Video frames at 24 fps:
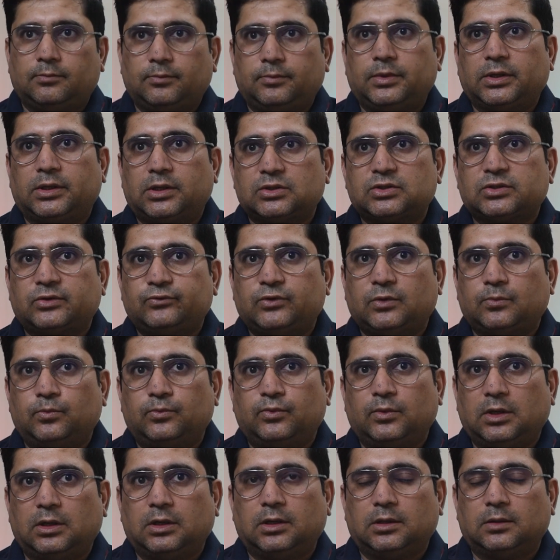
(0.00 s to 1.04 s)
because of the
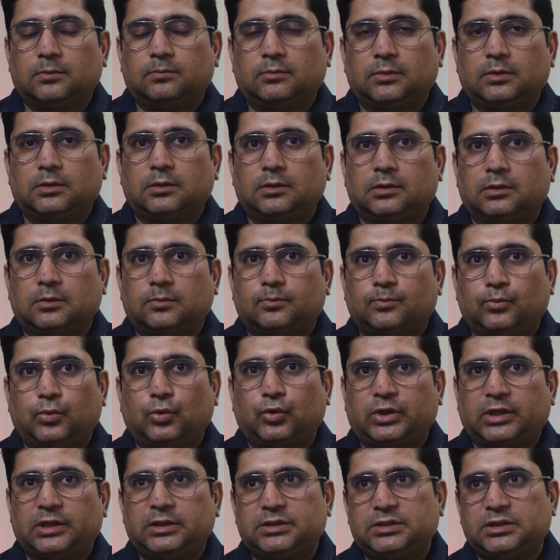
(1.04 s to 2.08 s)
um,
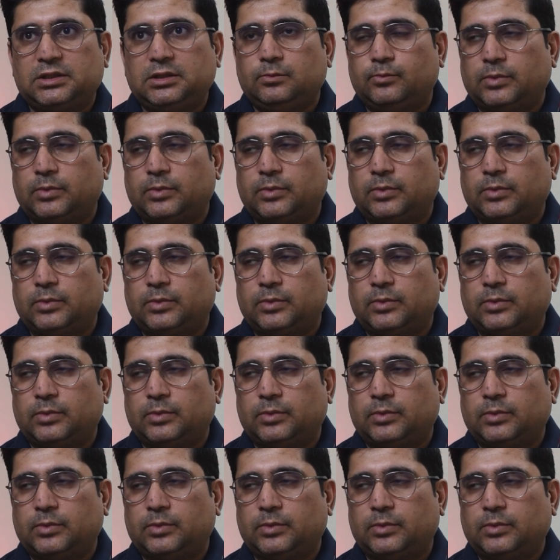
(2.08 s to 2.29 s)
potency,